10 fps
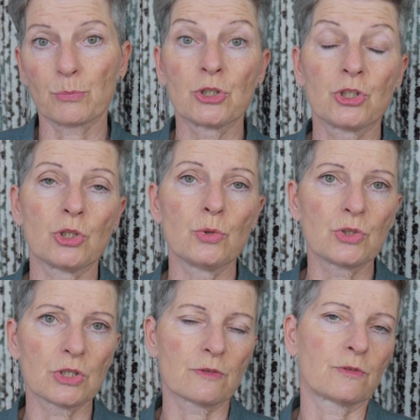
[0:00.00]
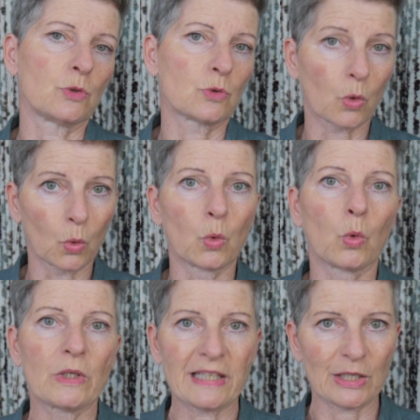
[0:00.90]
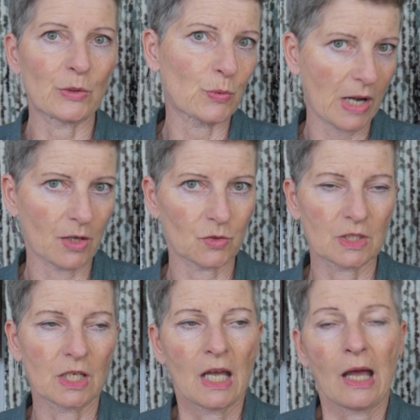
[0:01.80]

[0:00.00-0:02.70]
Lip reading: produces food all year round.